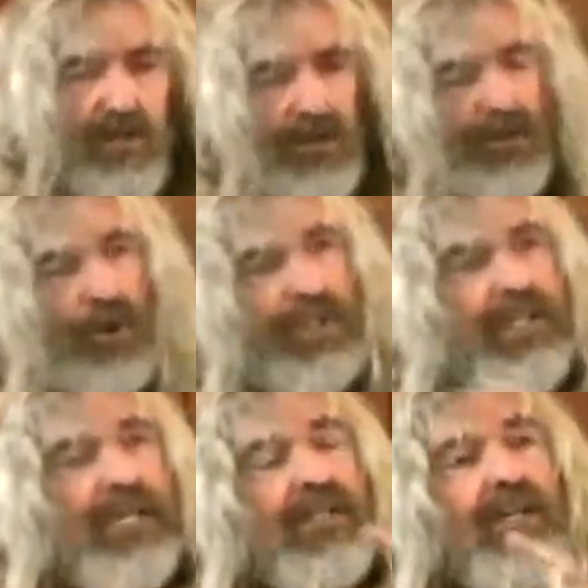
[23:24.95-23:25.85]
"Throw the
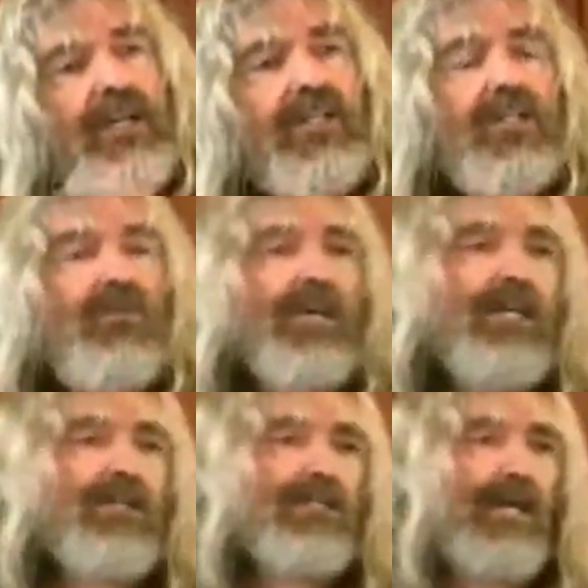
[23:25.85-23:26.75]
net to the
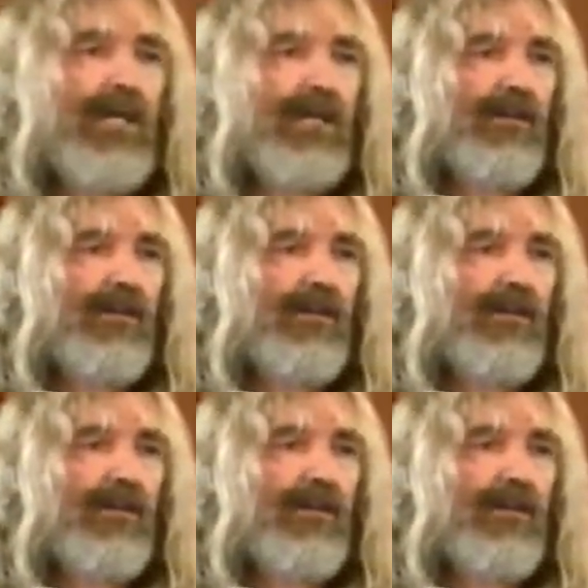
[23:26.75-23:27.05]
right side